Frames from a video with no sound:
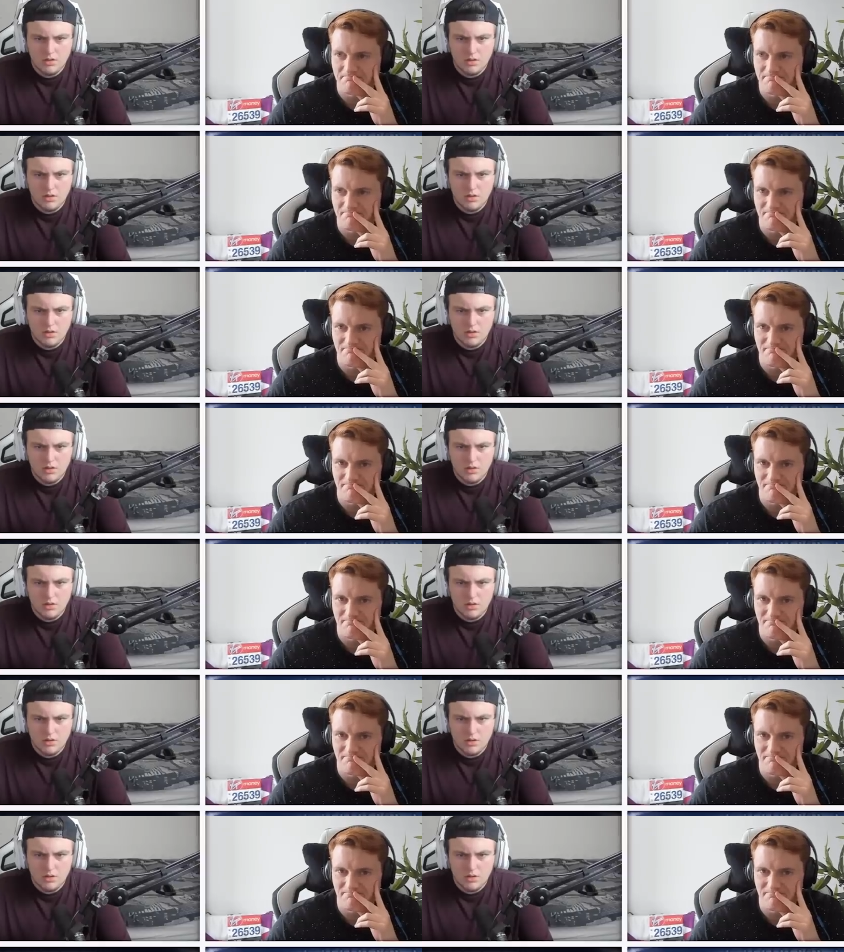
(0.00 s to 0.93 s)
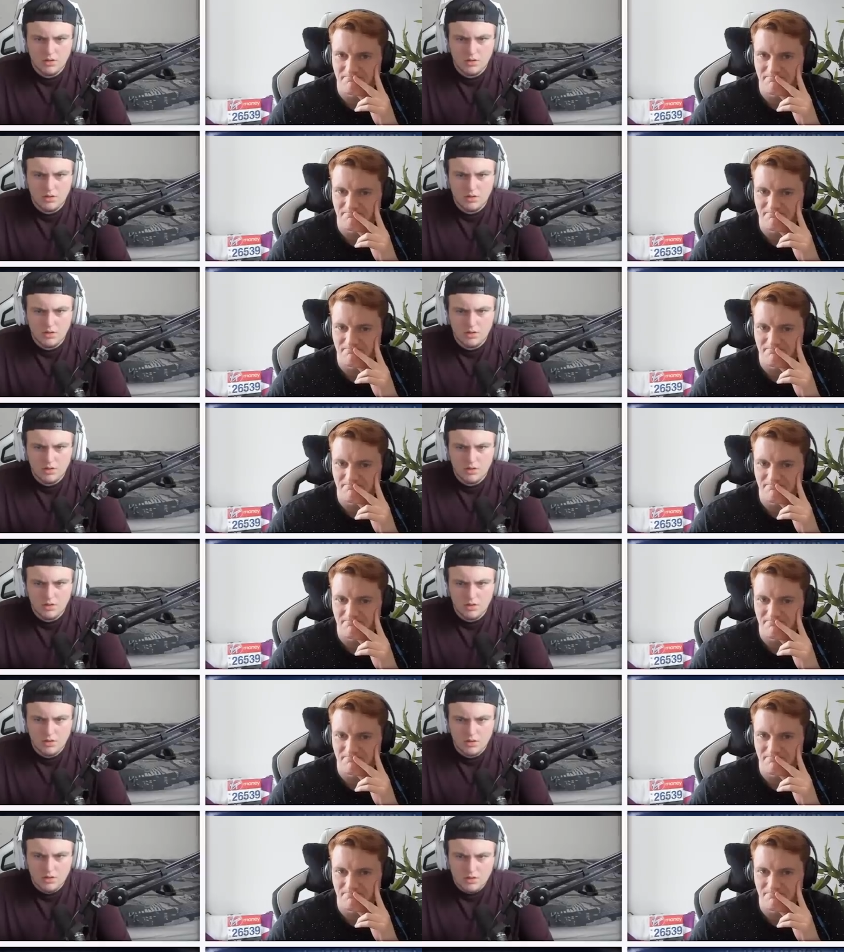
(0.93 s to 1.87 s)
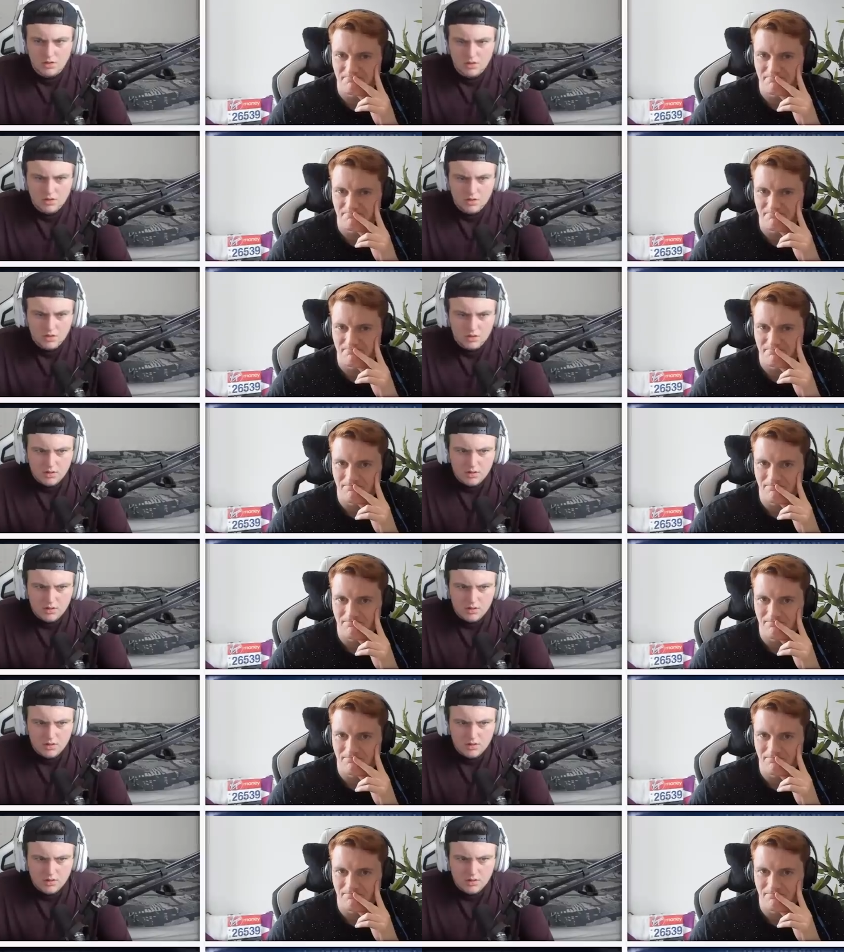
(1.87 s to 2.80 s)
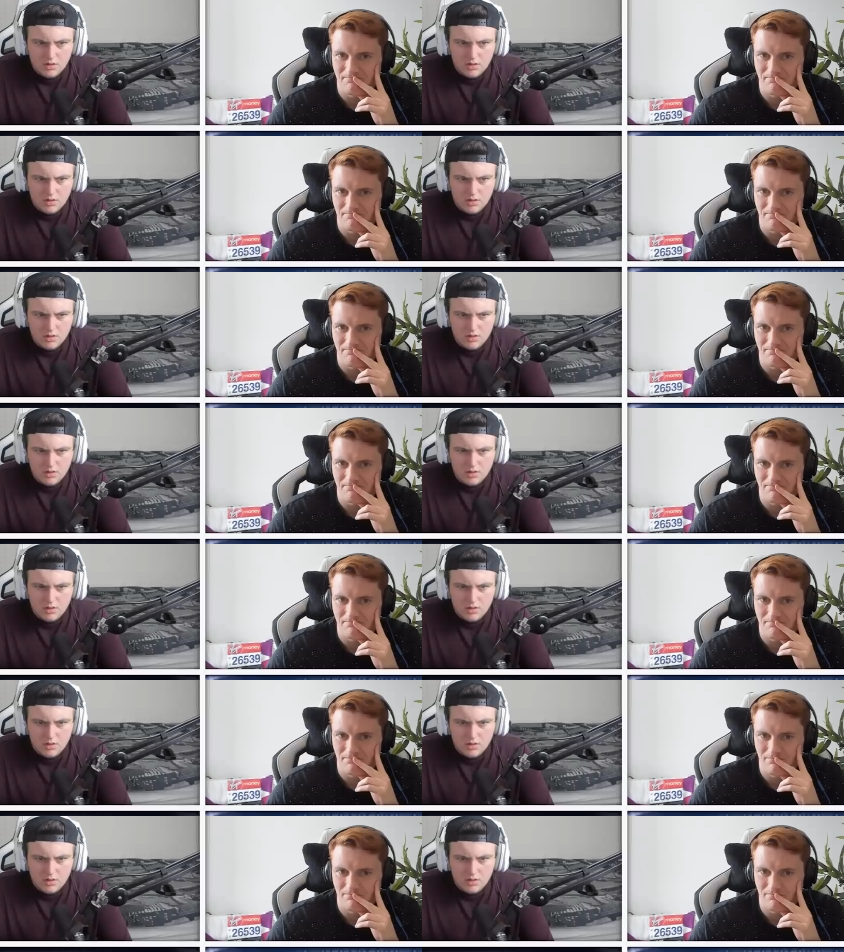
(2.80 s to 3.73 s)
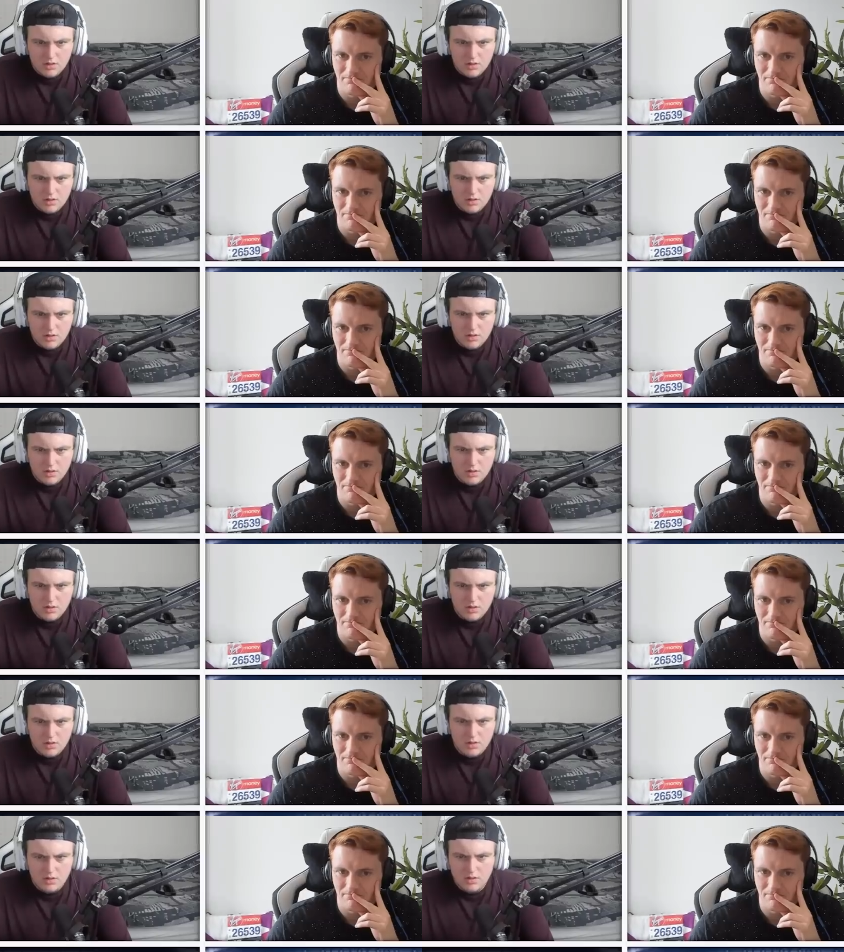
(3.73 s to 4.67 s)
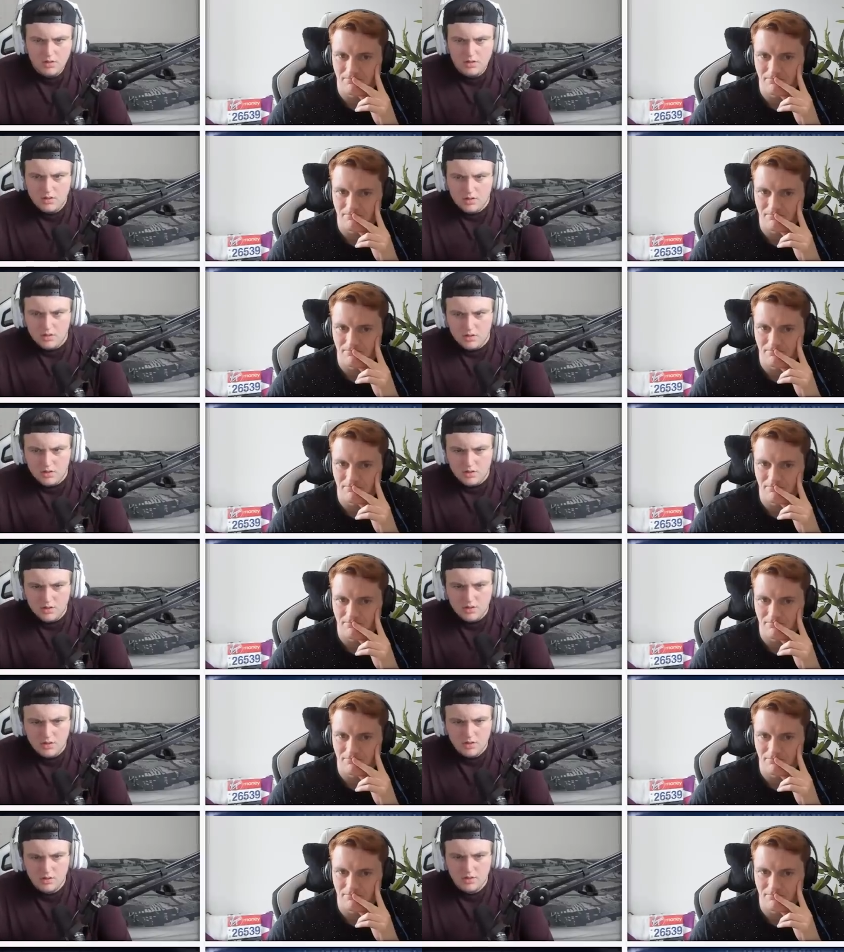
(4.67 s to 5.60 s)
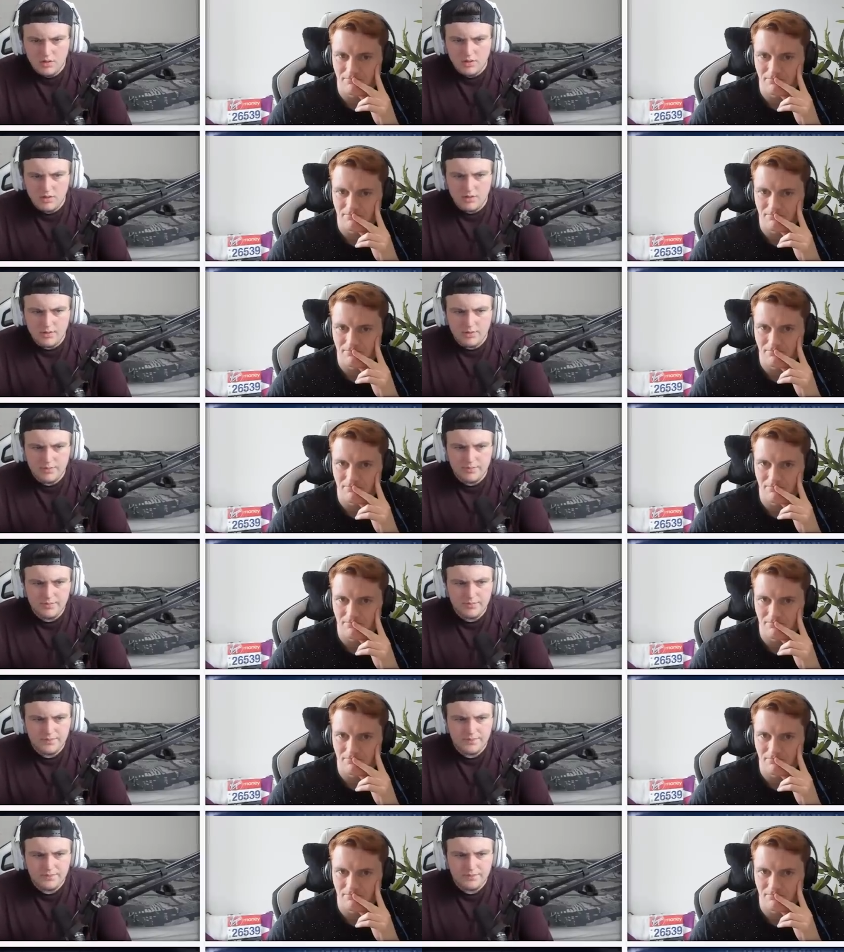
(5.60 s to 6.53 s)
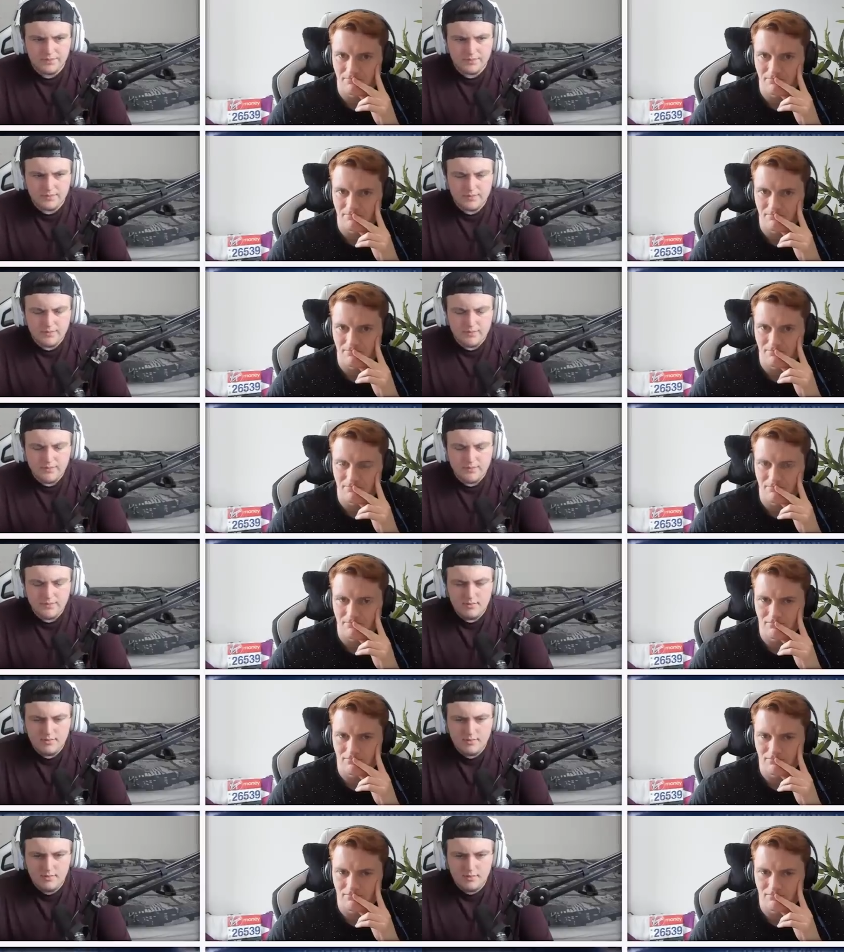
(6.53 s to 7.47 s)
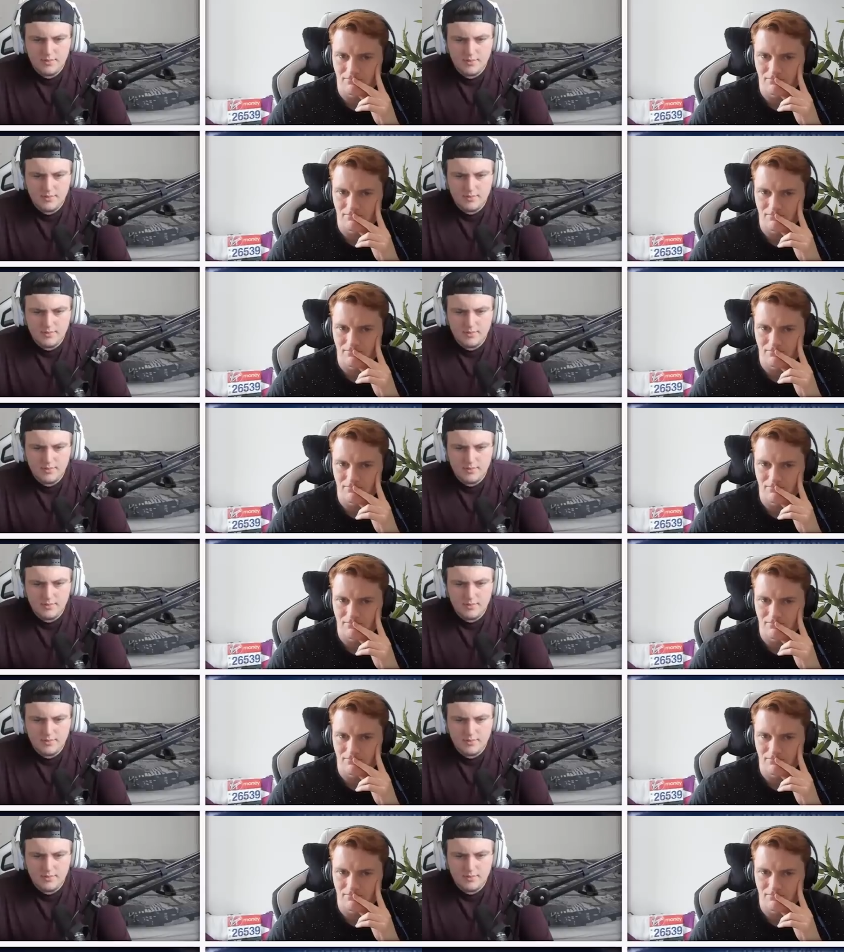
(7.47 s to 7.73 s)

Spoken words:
Nobody speaks.